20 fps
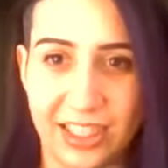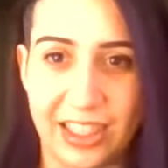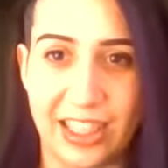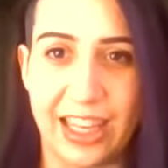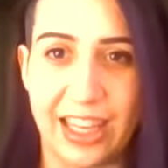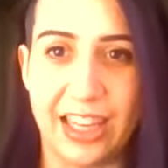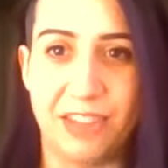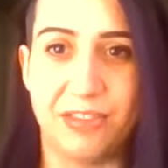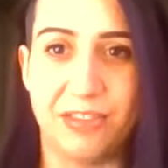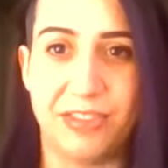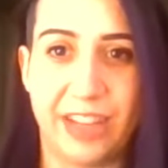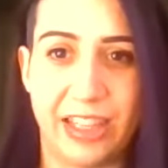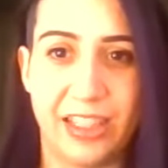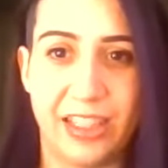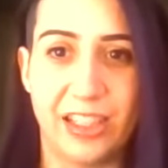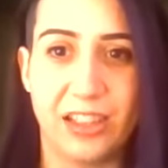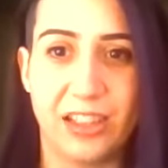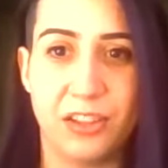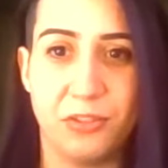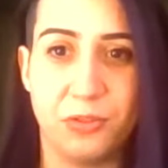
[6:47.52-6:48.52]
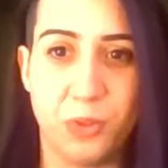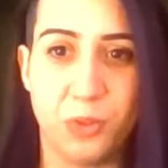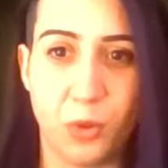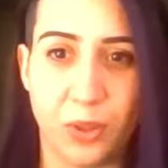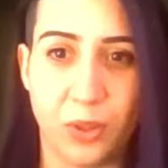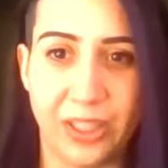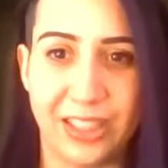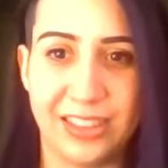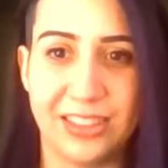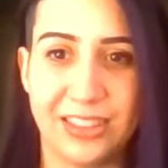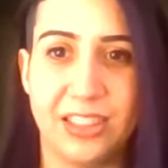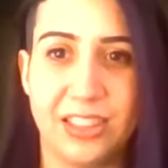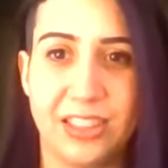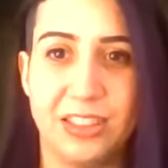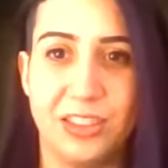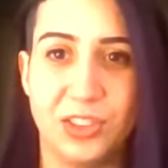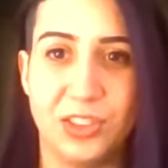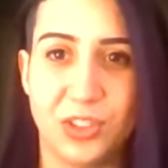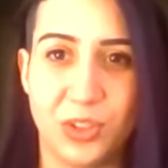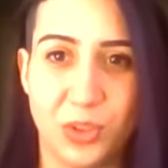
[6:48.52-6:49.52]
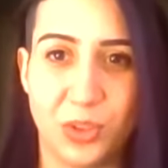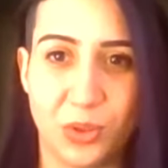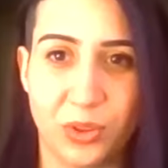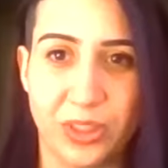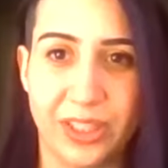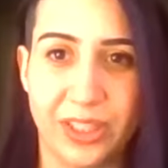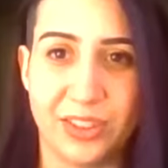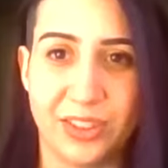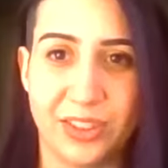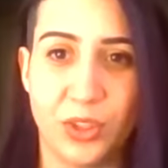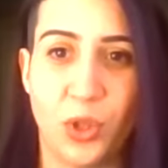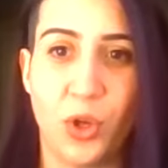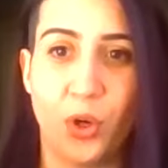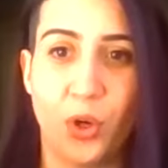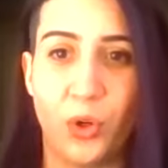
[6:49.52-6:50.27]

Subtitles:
and finding the voids in the stories.